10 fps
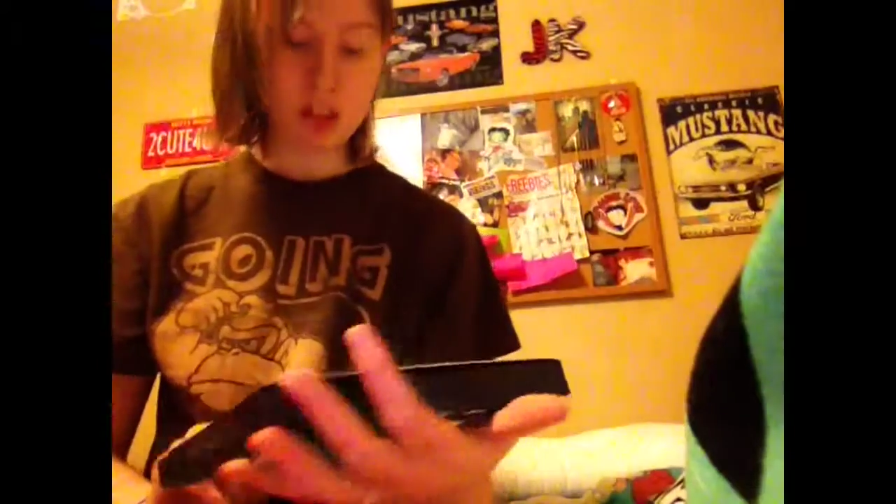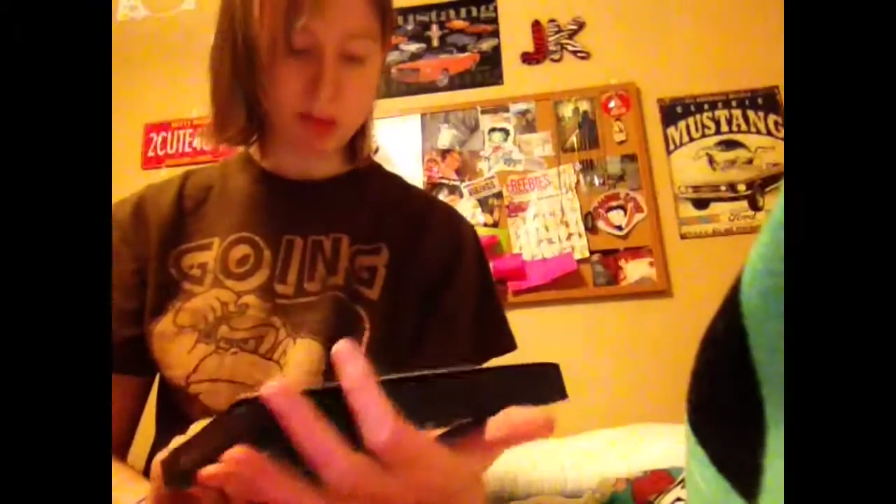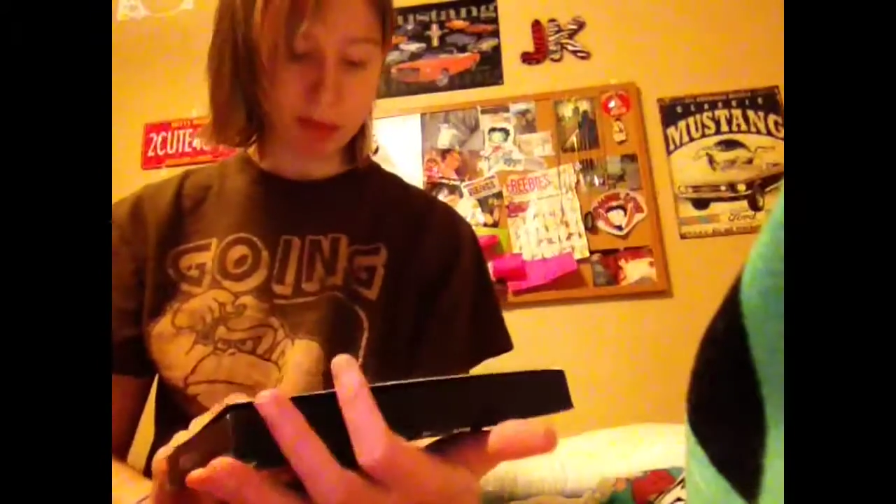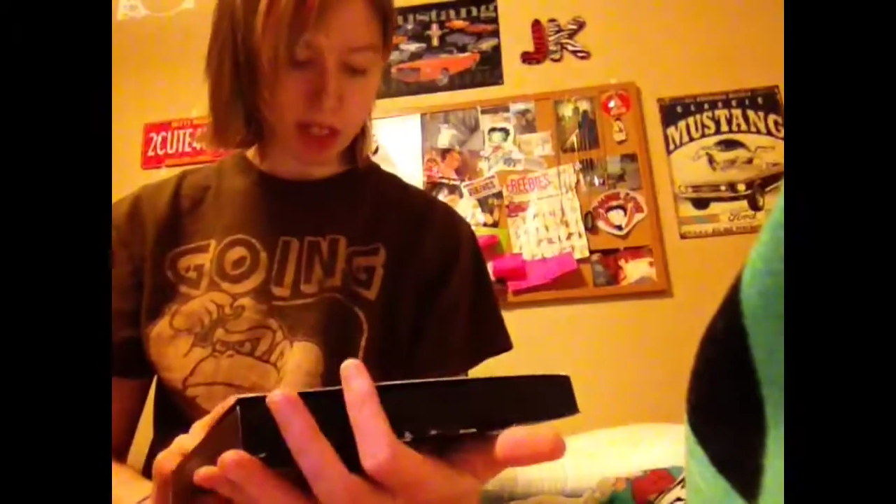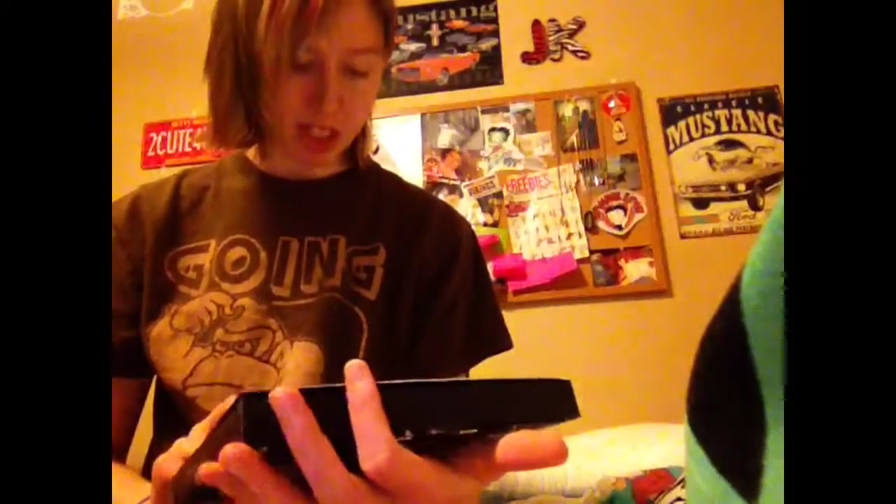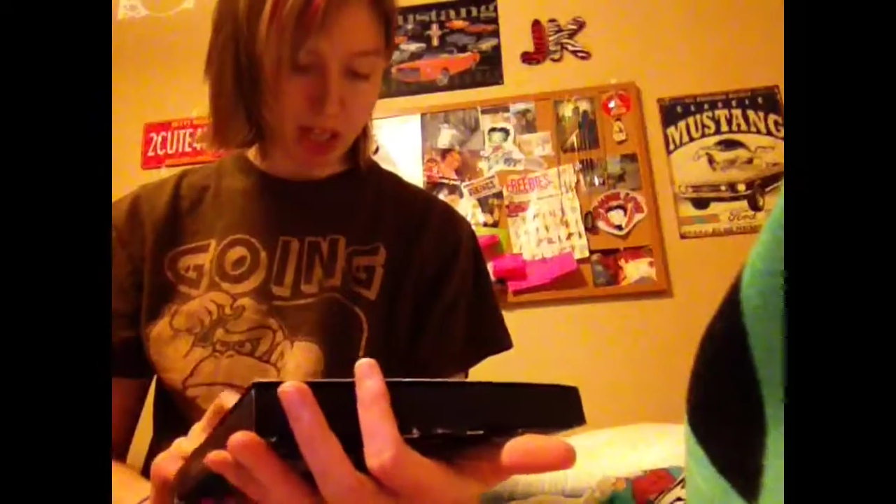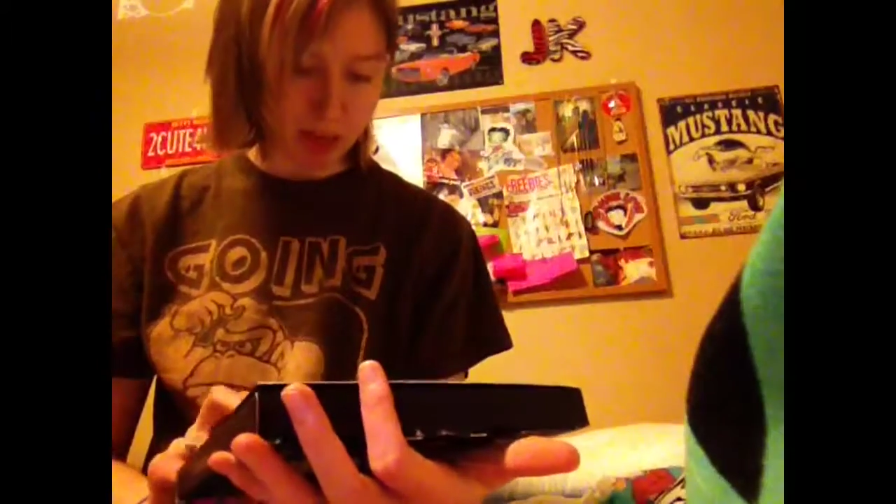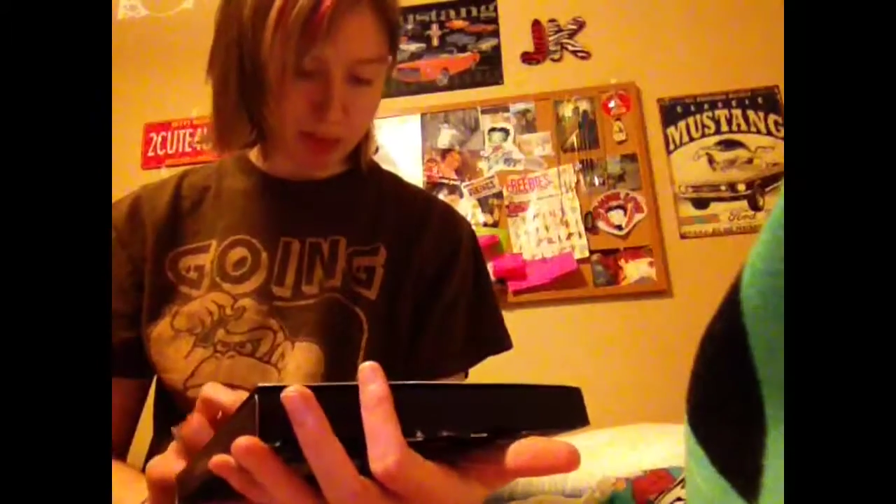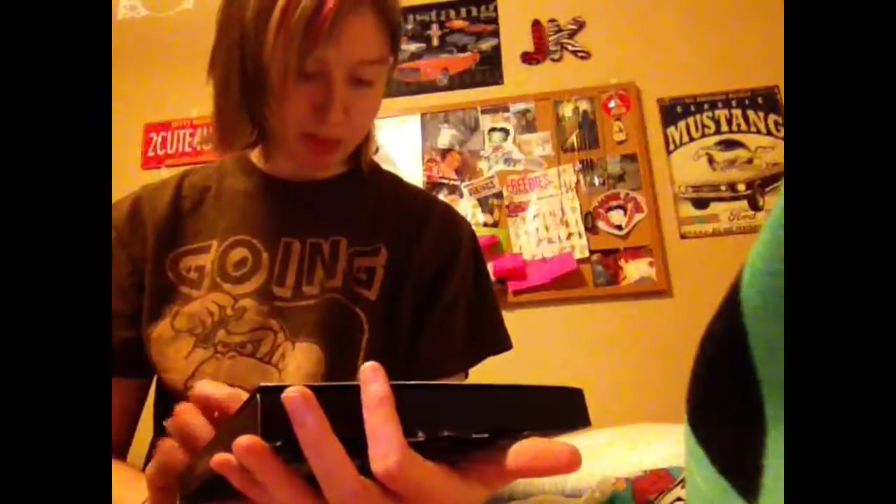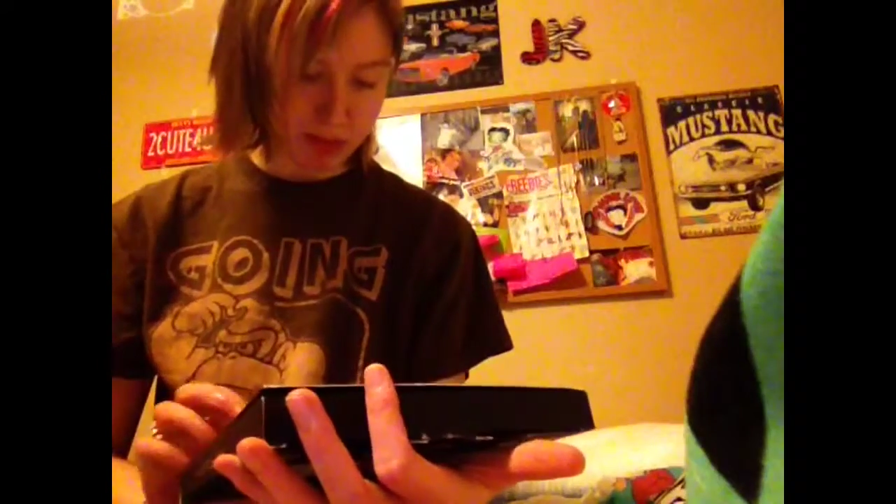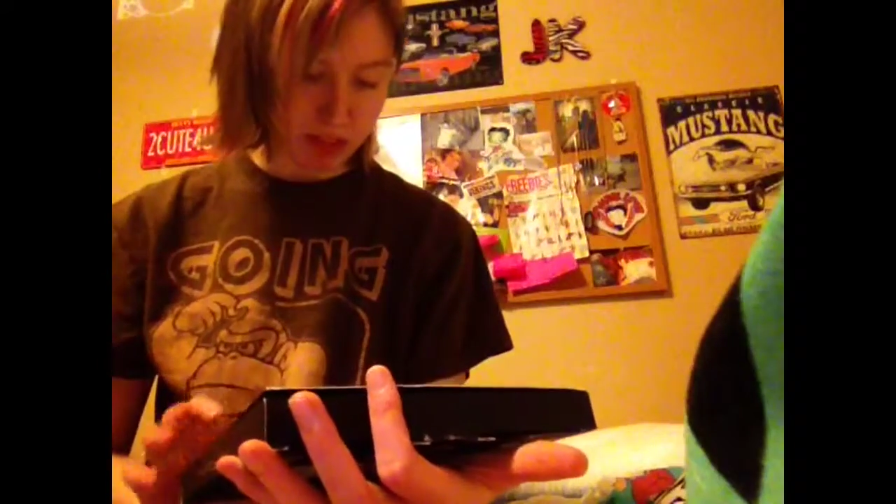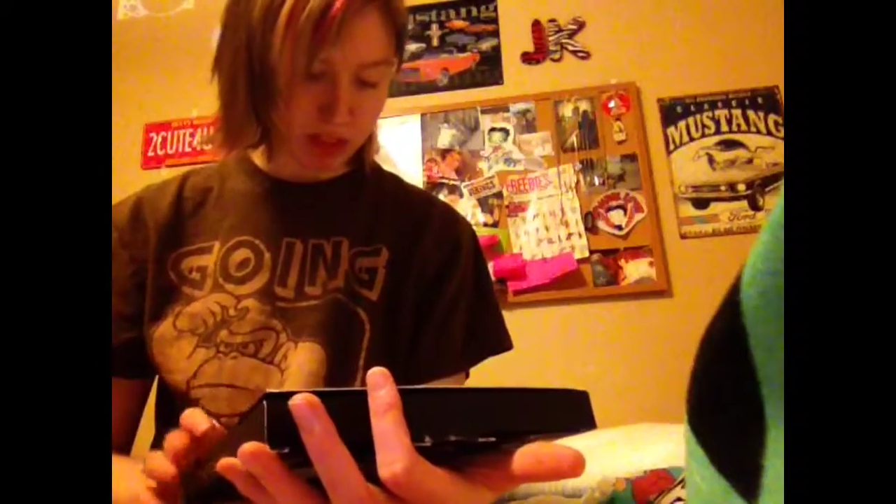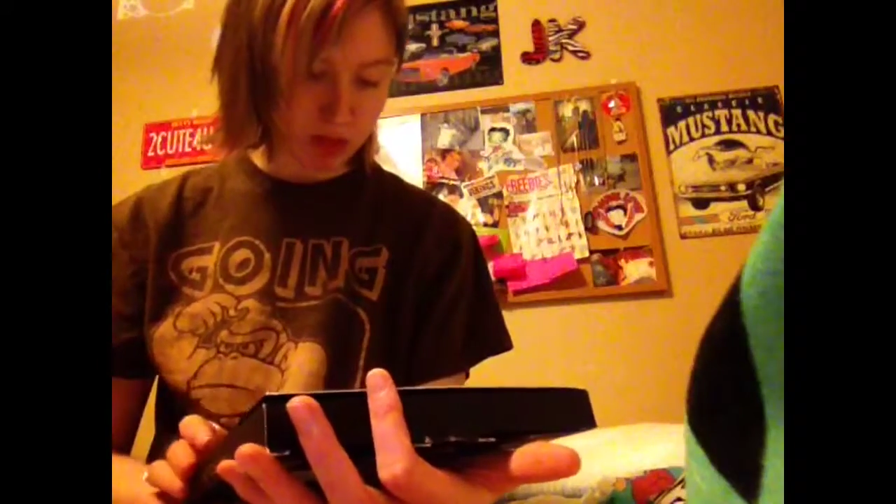but this